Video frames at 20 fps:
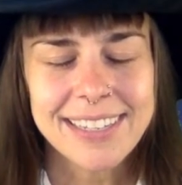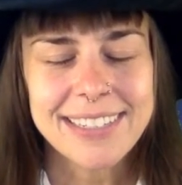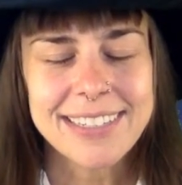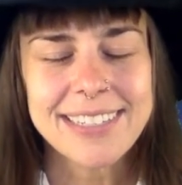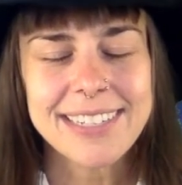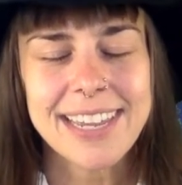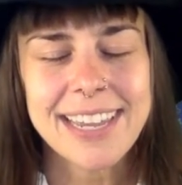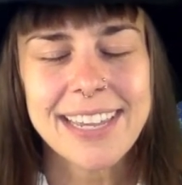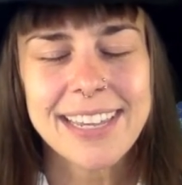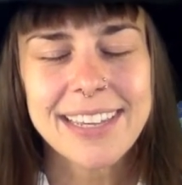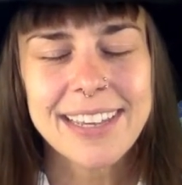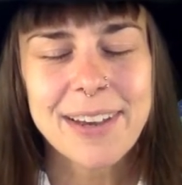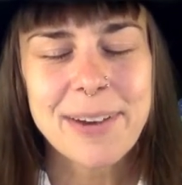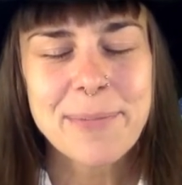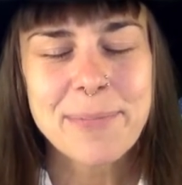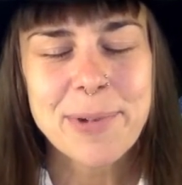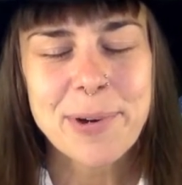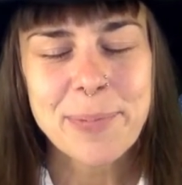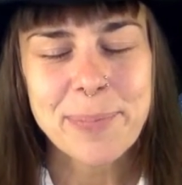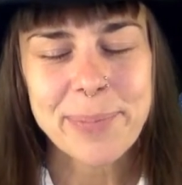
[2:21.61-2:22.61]
Take a
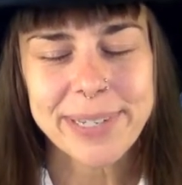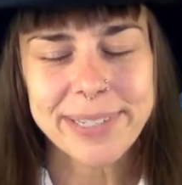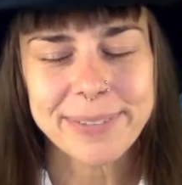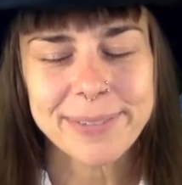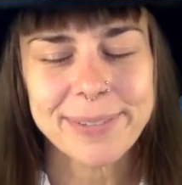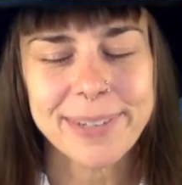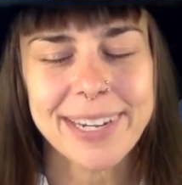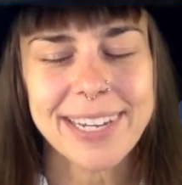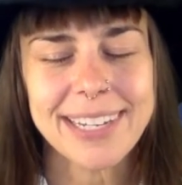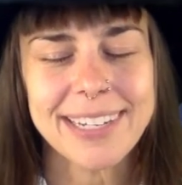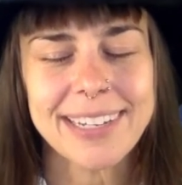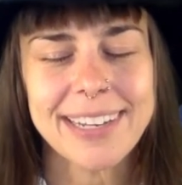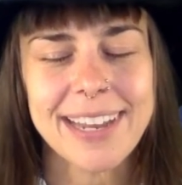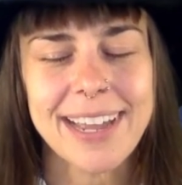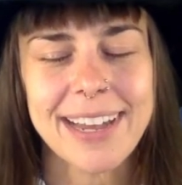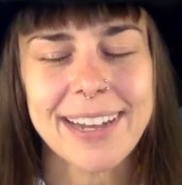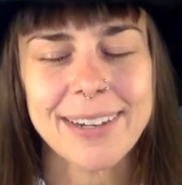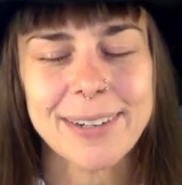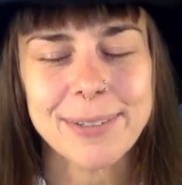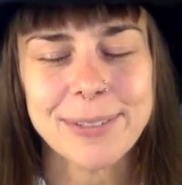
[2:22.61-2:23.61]
moment right
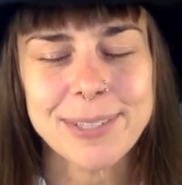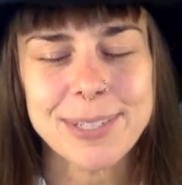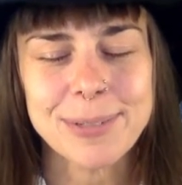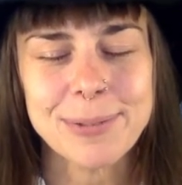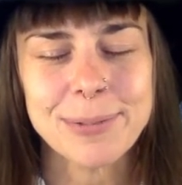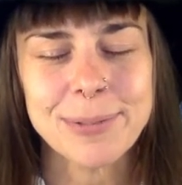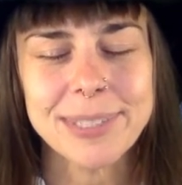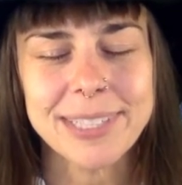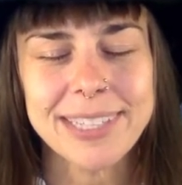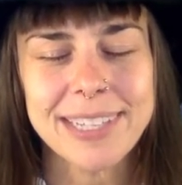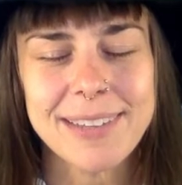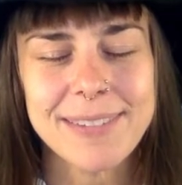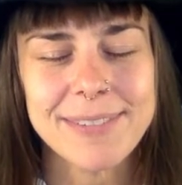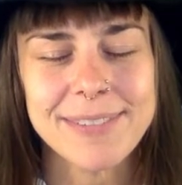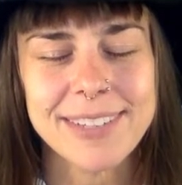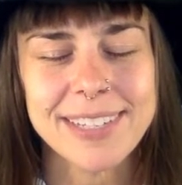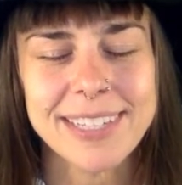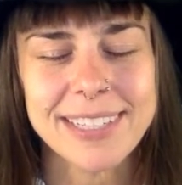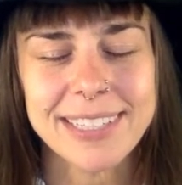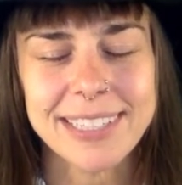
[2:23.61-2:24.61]
now to really
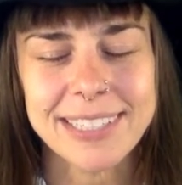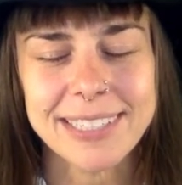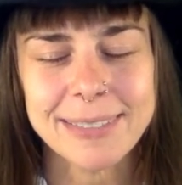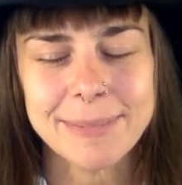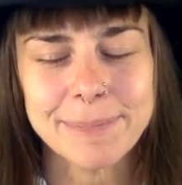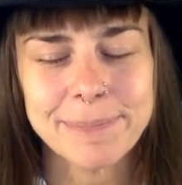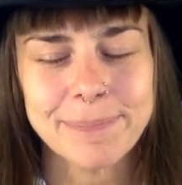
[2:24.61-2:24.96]
feel it.